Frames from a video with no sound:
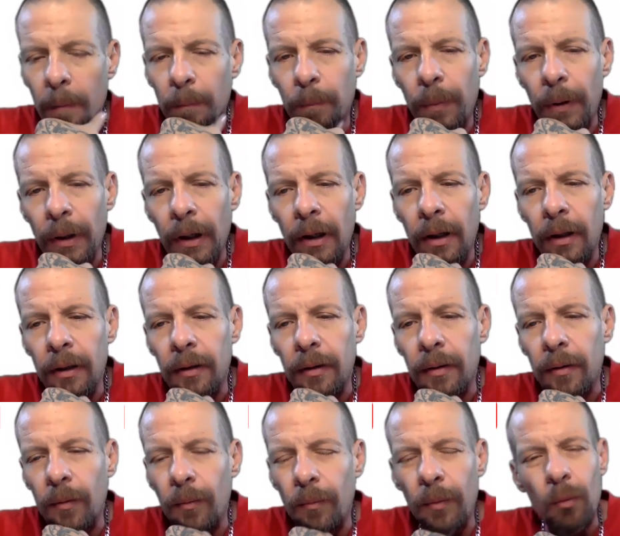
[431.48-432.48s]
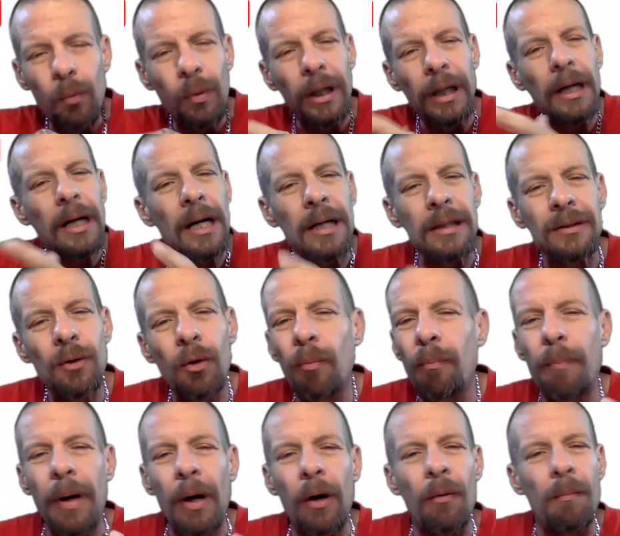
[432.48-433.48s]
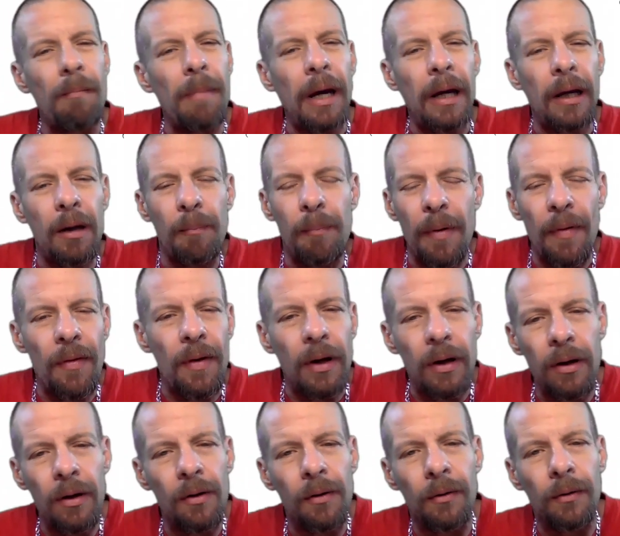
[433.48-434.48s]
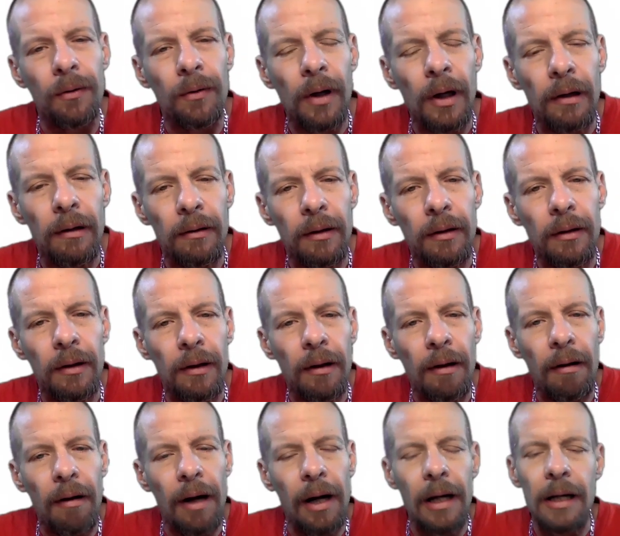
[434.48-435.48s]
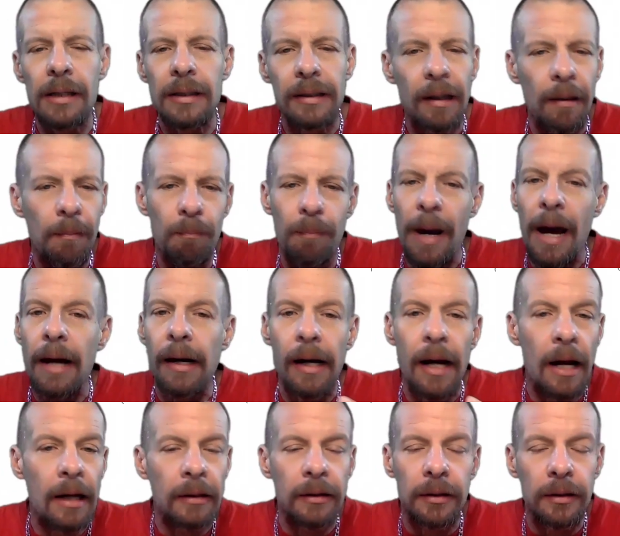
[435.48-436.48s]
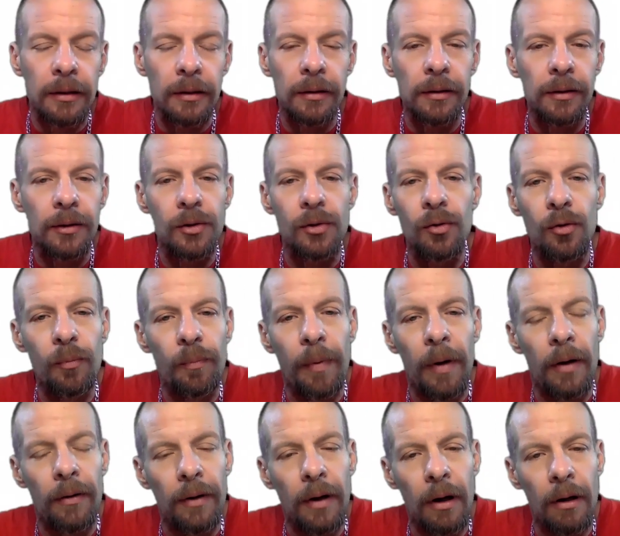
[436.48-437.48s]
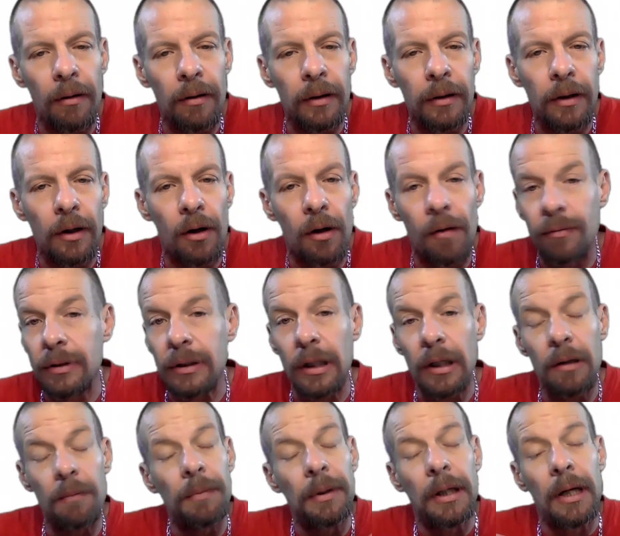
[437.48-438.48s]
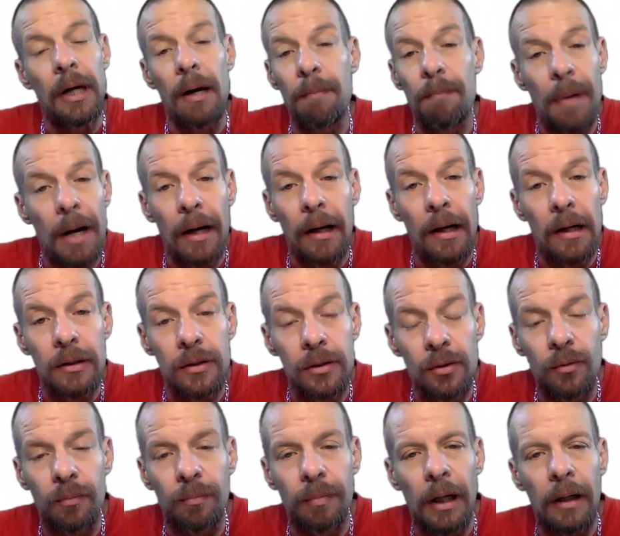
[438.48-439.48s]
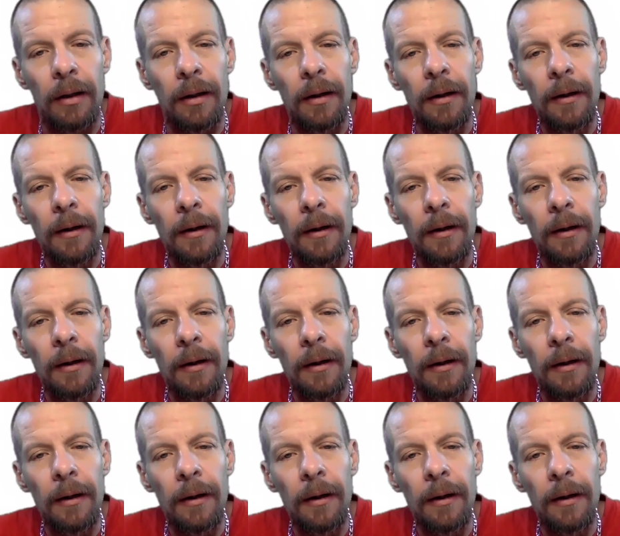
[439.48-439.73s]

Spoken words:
But when he got his little belt made up on the hill and it said Badass Snoop on there and then all of a sudden he became Badass Snoop, like,